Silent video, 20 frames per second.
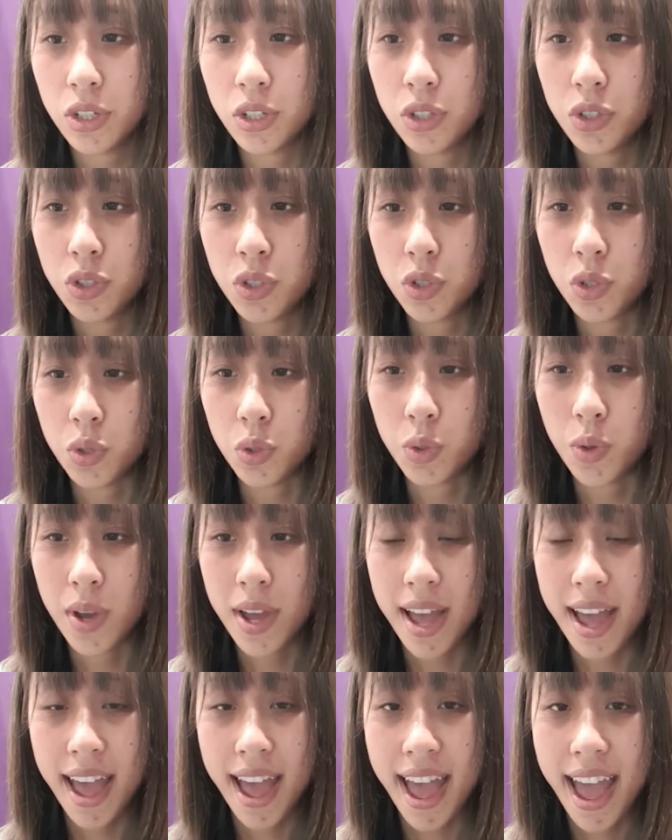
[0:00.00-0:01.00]
Do
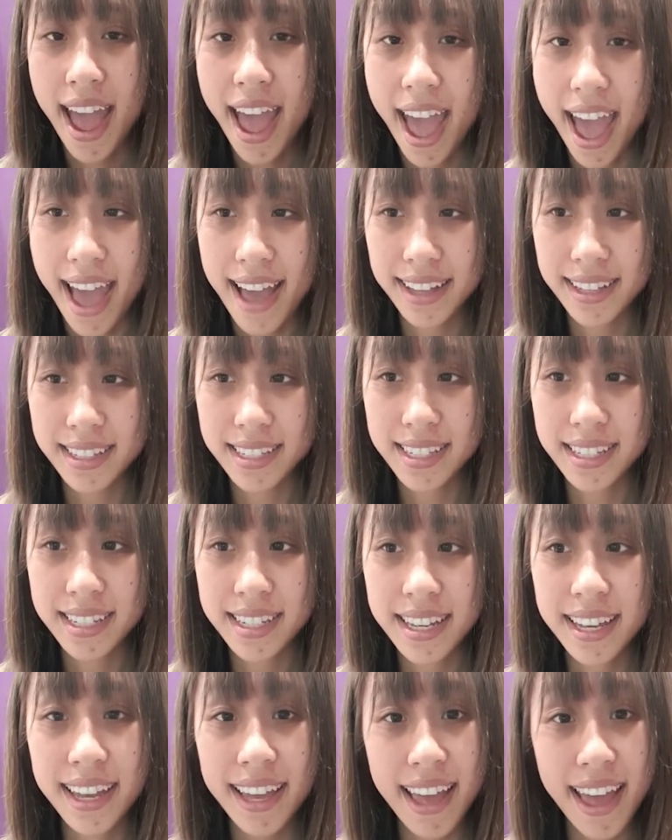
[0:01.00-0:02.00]
hat
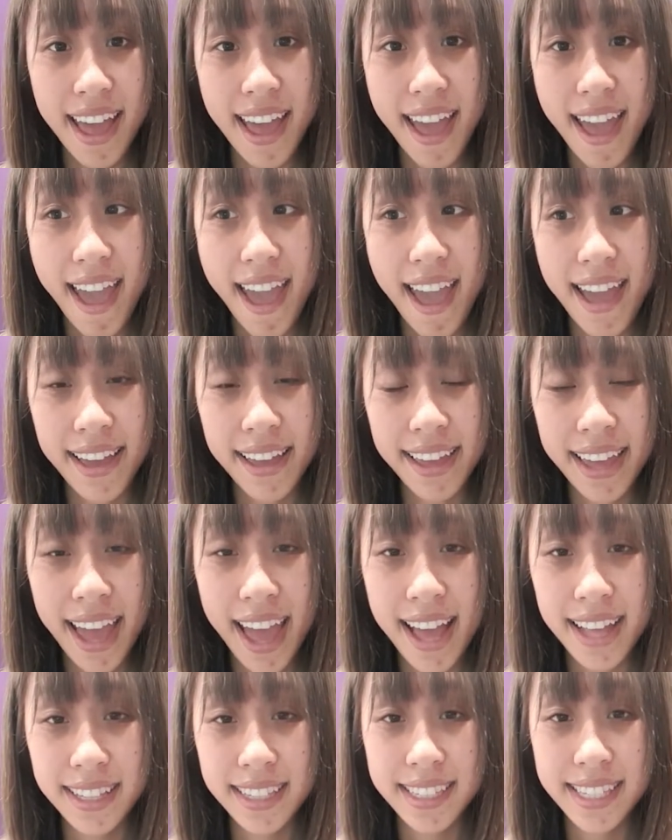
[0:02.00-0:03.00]
and
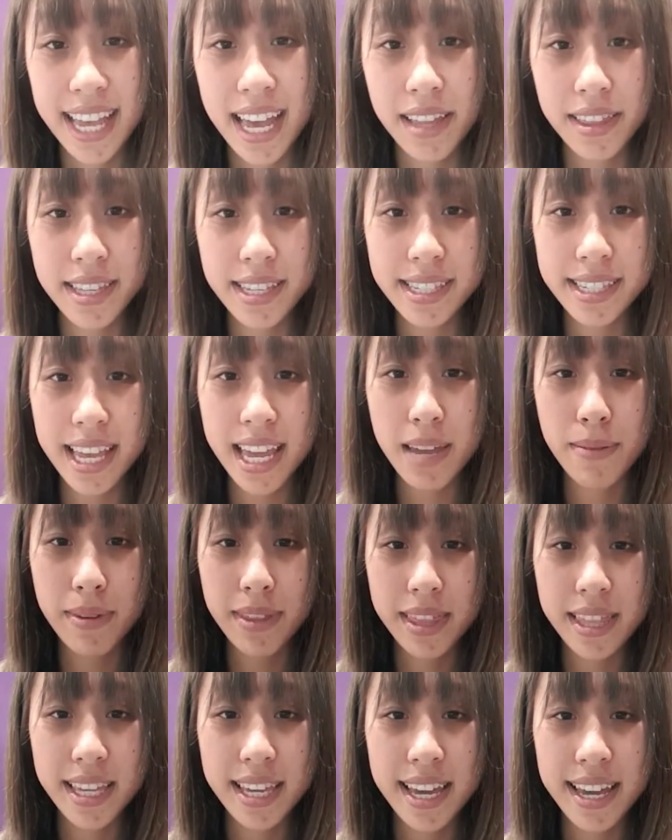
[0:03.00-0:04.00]
cat sound the same
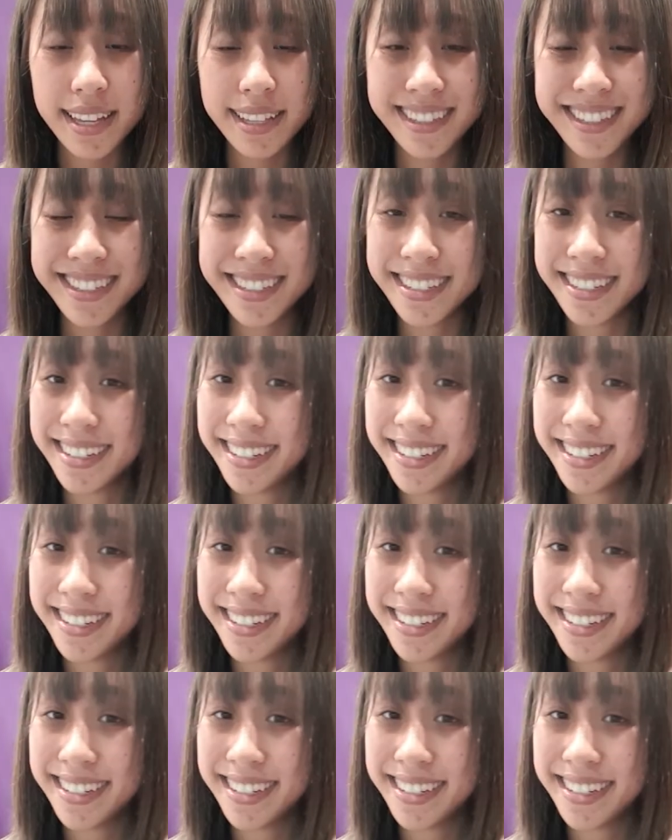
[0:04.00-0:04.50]
at the end?